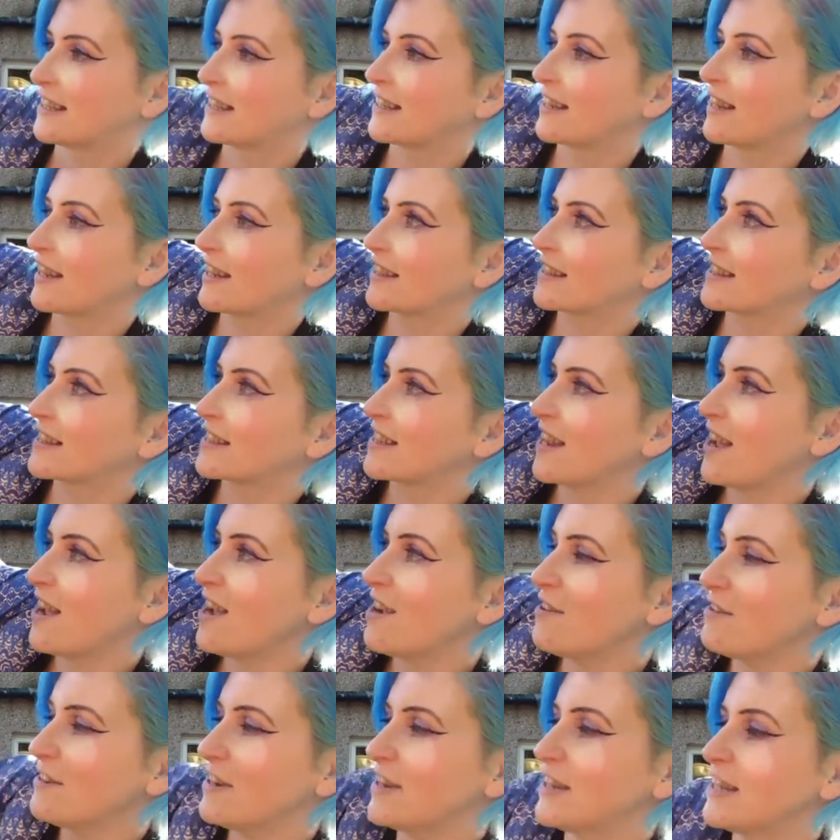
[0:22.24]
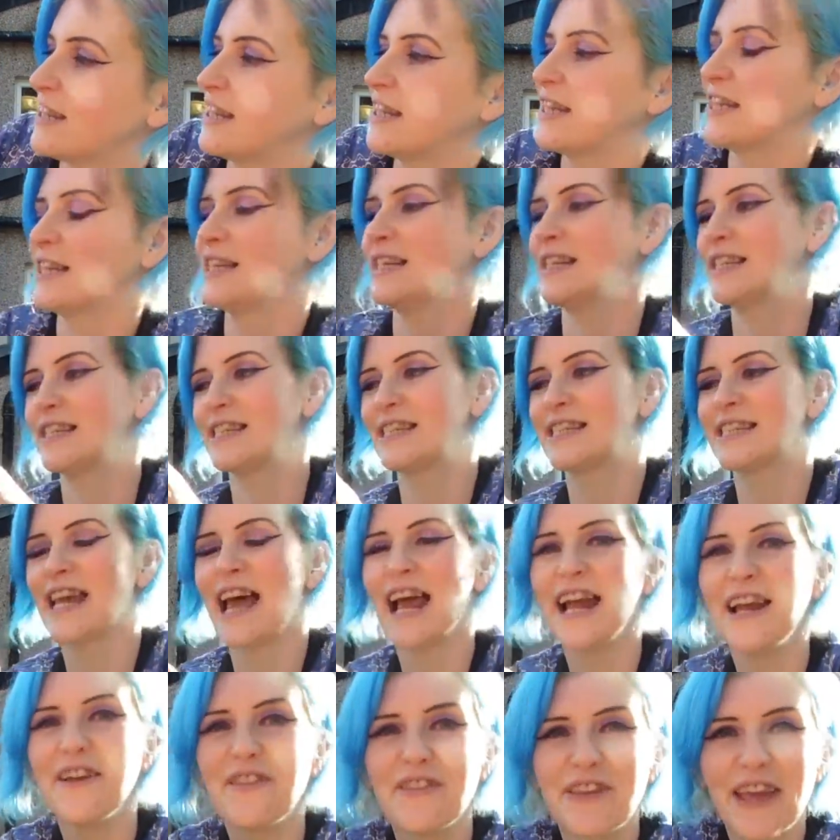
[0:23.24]
like so.
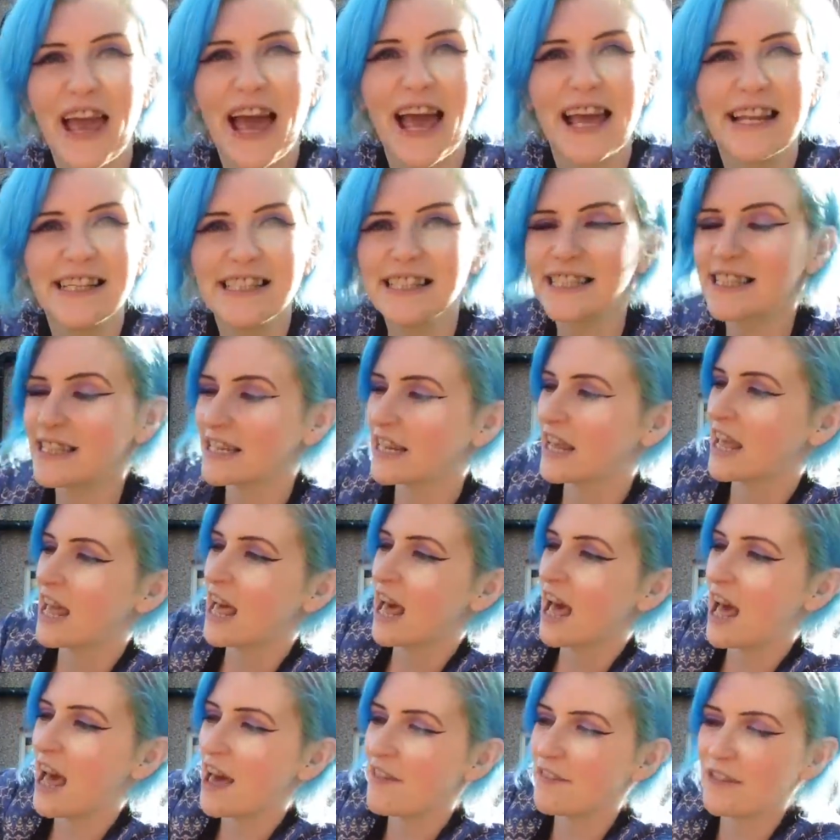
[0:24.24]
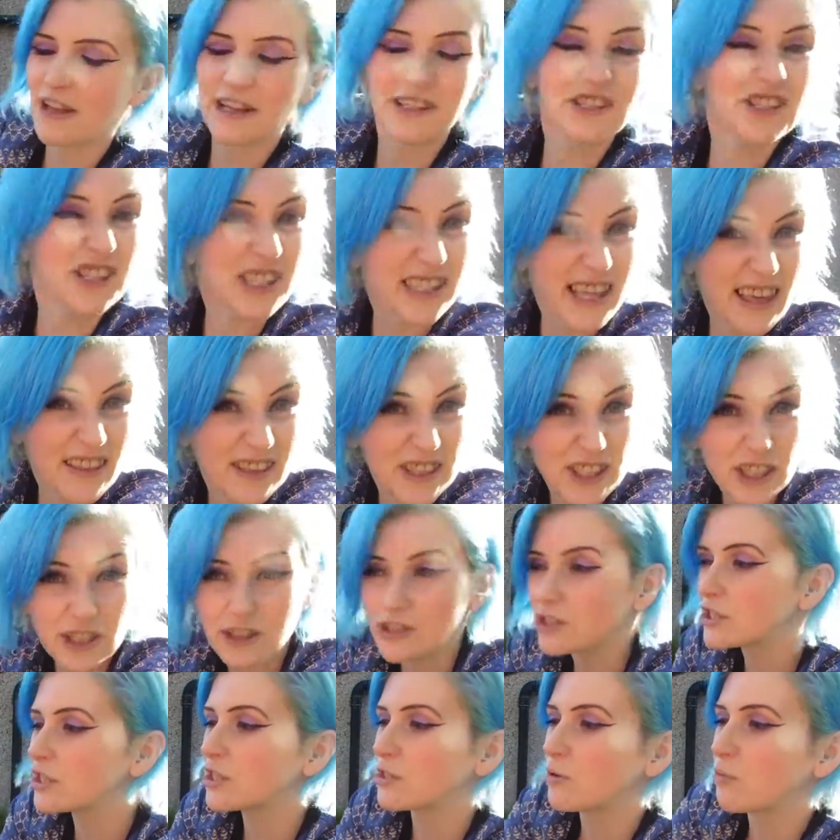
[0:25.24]
Tie at the end and then just get the
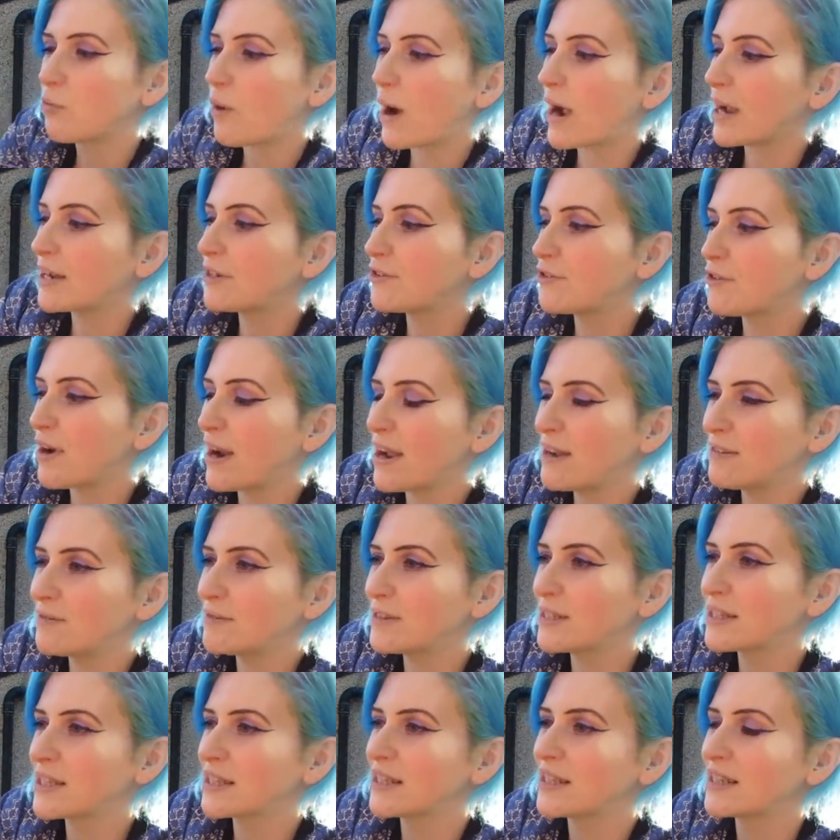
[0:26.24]
children to wind round.